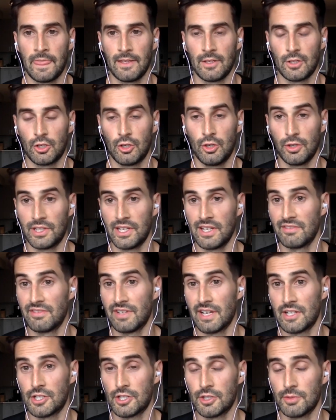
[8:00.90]
cooking
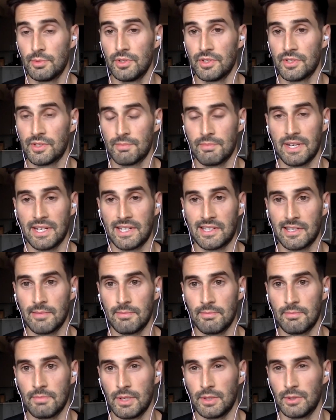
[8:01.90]
vegetables makes
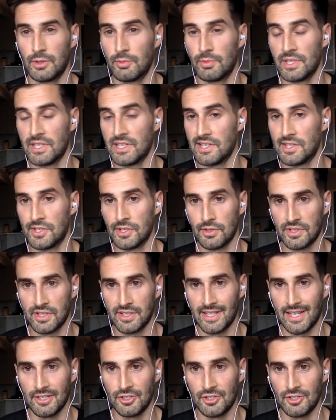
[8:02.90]
them a little bit easier to
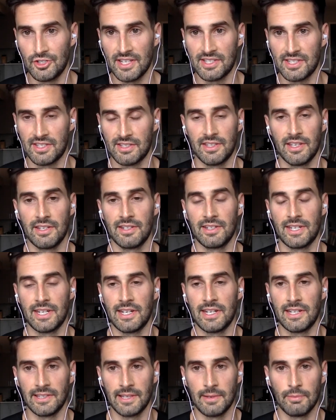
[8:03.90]
digest than
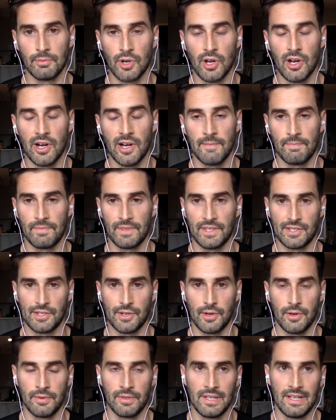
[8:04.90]
eating them raw.
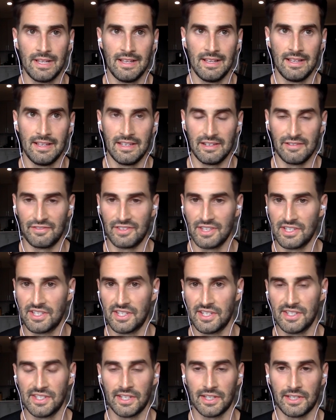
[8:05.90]
So if this
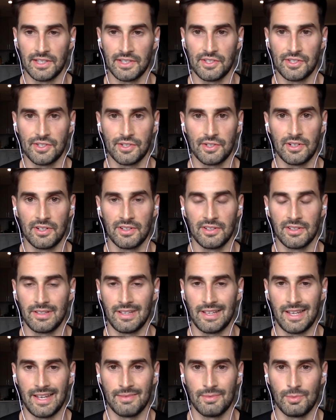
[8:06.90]
is a concern,
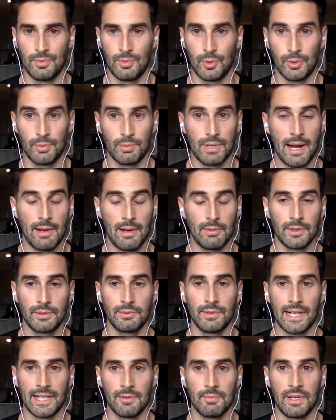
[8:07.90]
I would probably
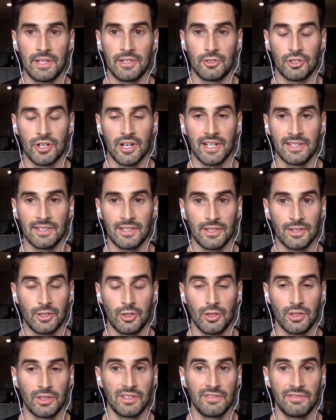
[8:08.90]
recommend trying to
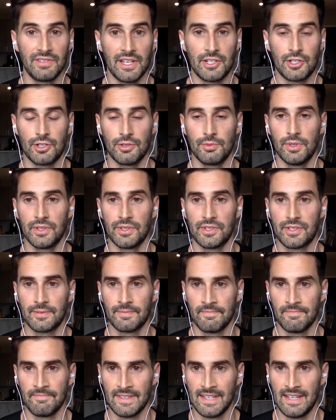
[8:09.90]
cook the vegetables.